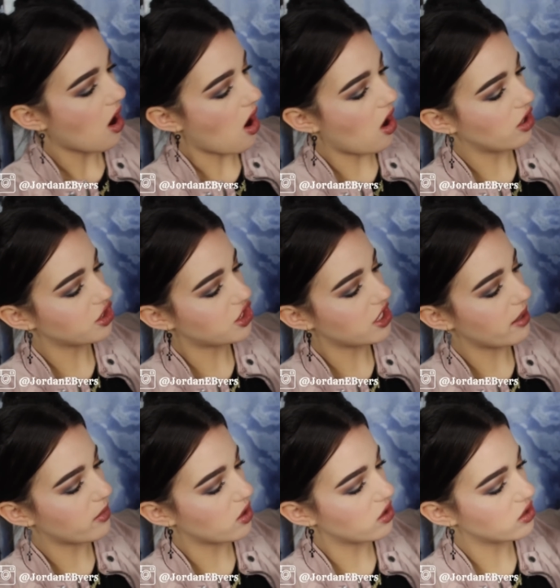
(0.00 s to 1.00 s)
all
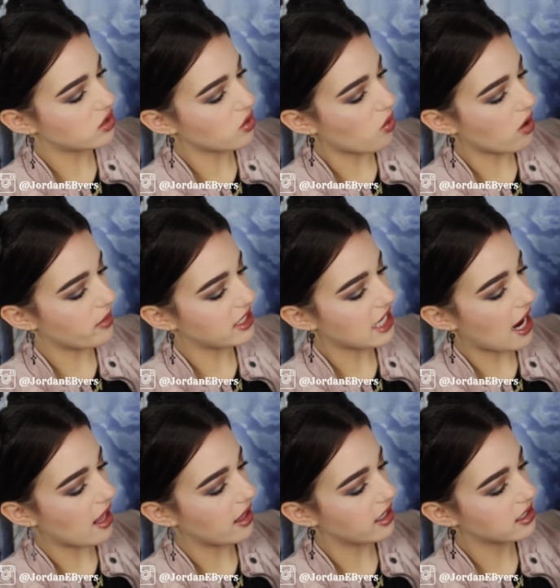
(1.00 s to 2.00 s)
shimmers or
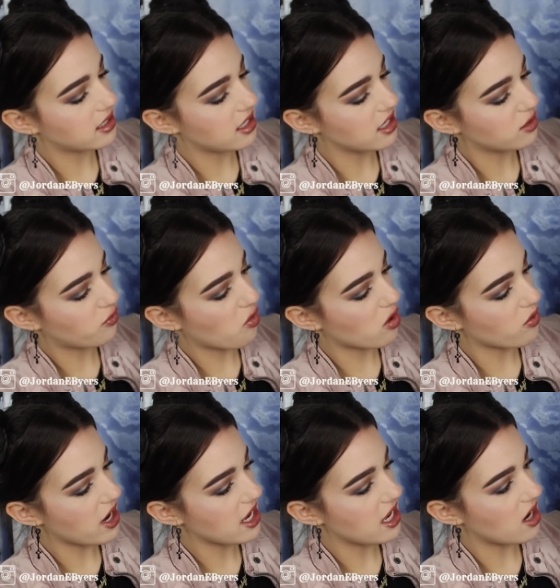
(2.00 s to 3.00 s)
metallics, these four
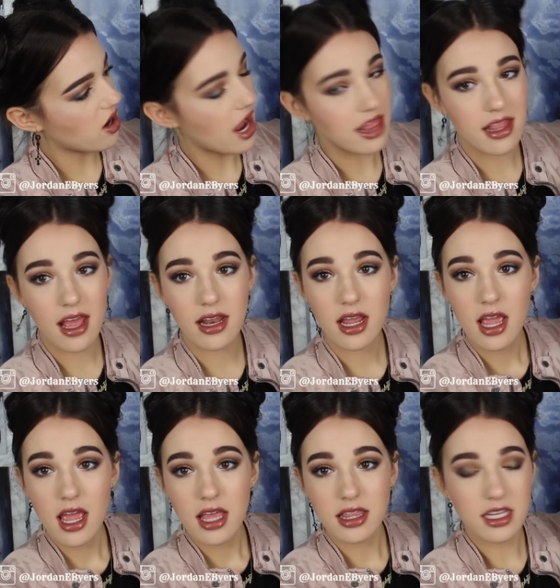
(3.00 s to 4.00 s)
right here, and then
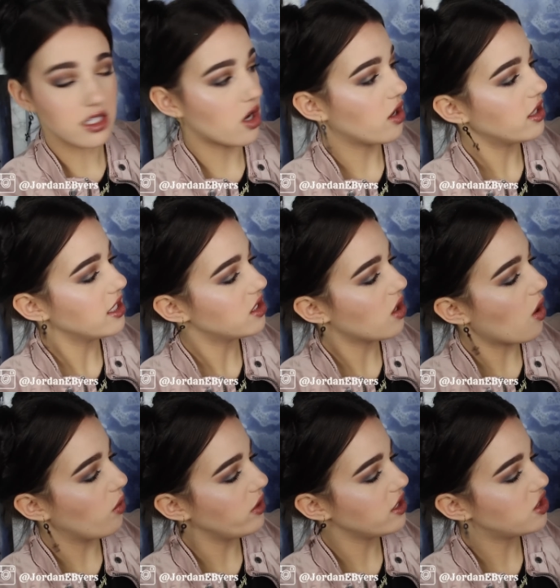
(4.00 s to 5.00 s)
these are the
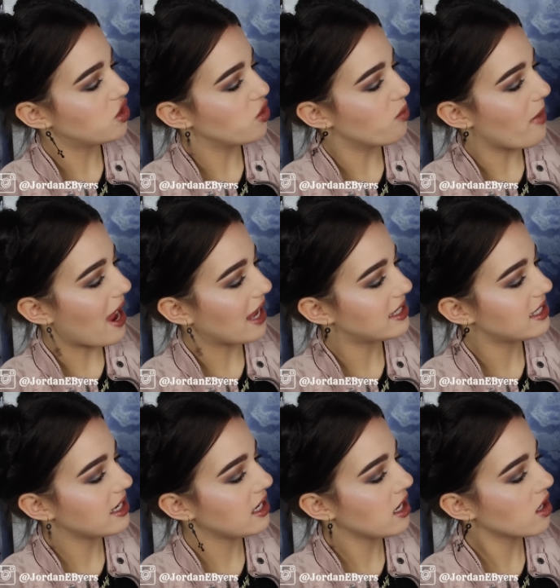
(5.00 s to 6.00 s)
only two mattes
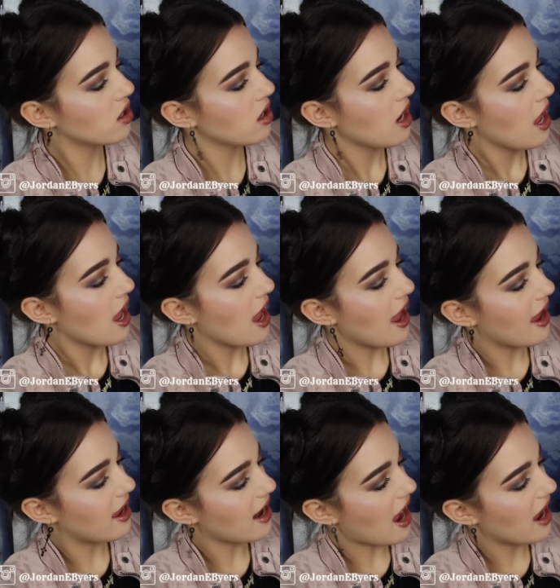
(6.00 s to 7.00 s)
in here,
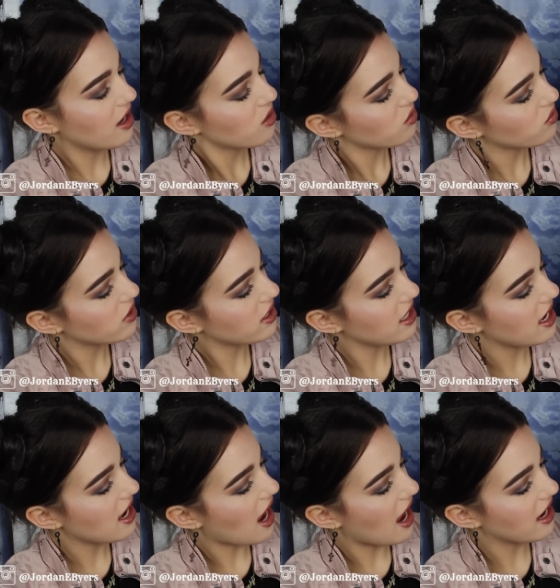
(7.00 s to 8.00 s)
and I
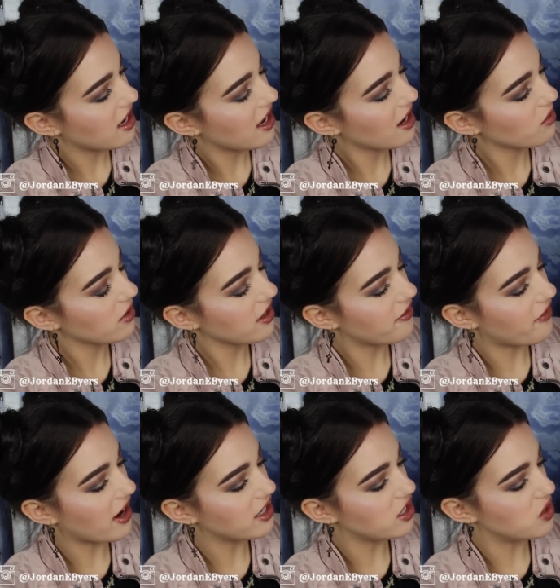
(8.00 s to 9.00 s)
can't really
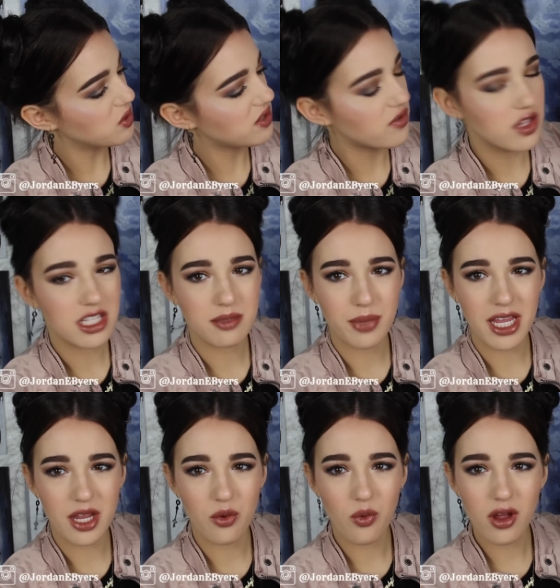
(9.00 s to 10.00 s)
find a use for this
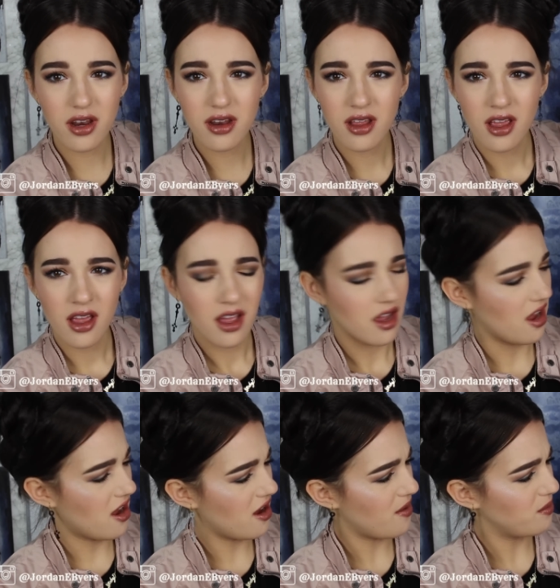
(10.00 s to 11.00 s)
pink one,
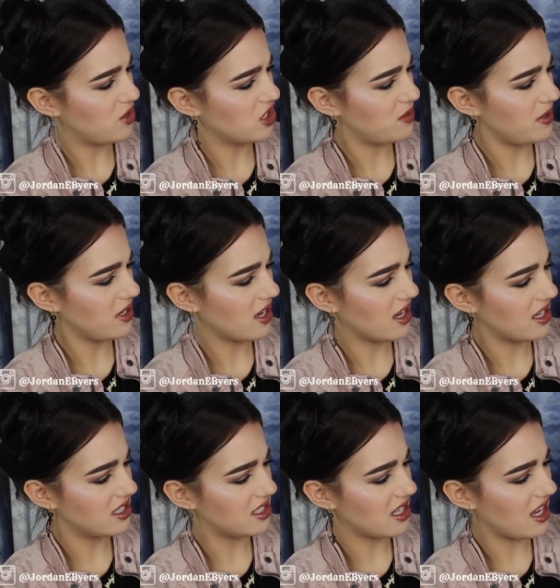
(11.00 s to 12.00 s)
just
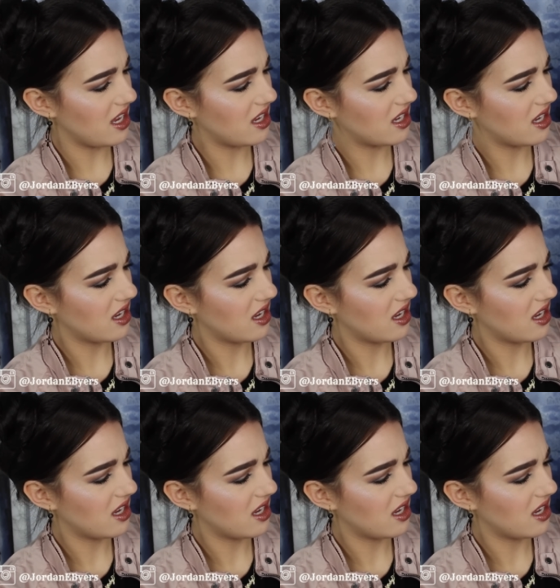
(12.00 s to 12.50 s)
because like